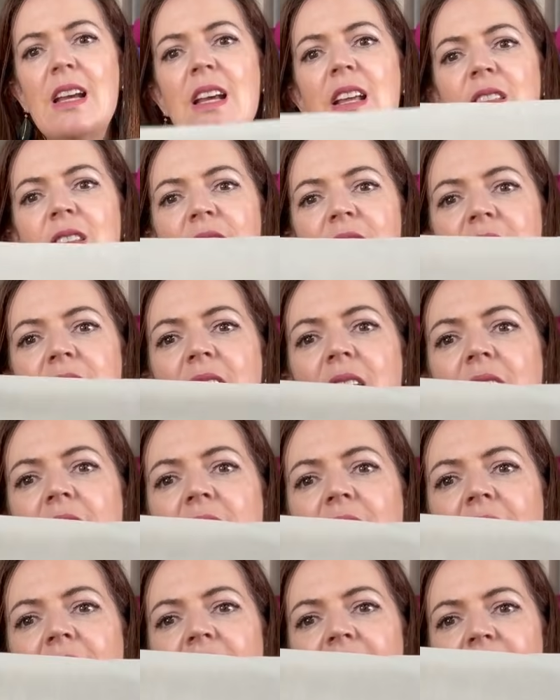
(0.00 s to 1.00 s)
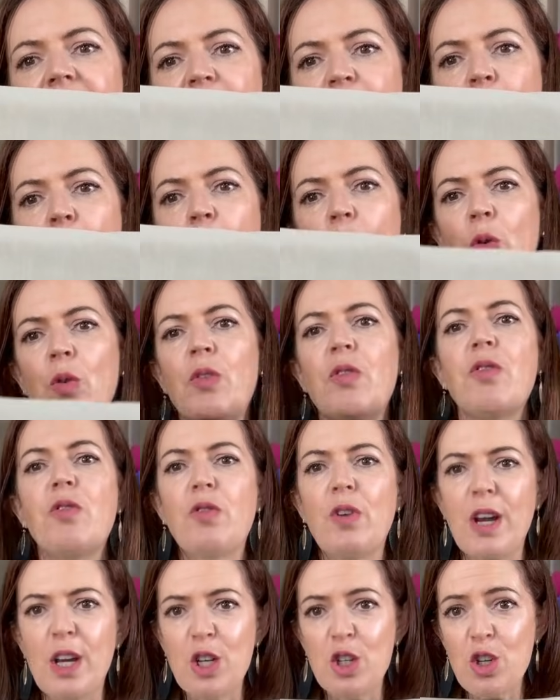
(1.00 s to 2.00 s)
This color is called
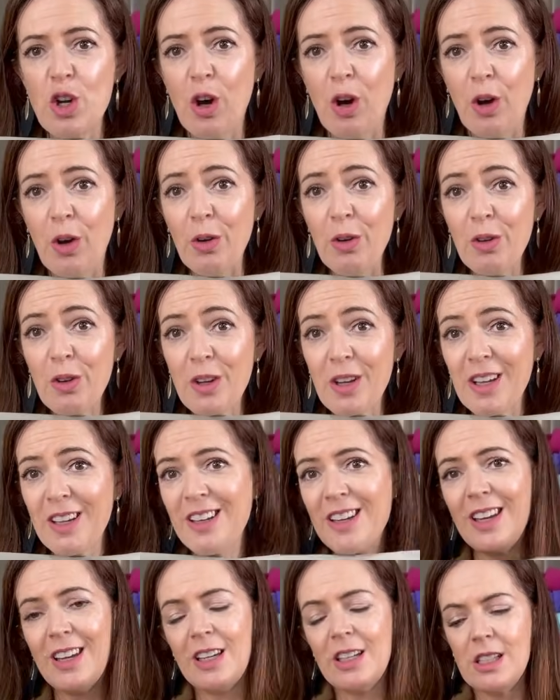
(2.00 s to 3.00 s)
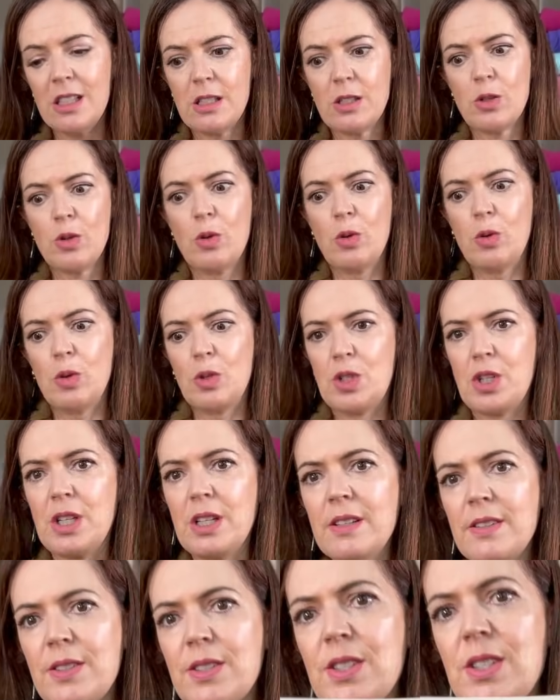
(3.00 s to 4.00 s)
French Oak. It's
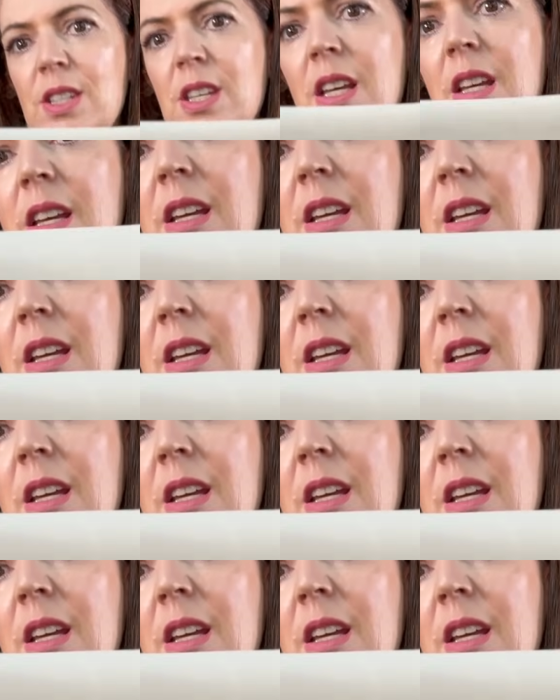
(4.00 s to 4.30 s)
gorgeous.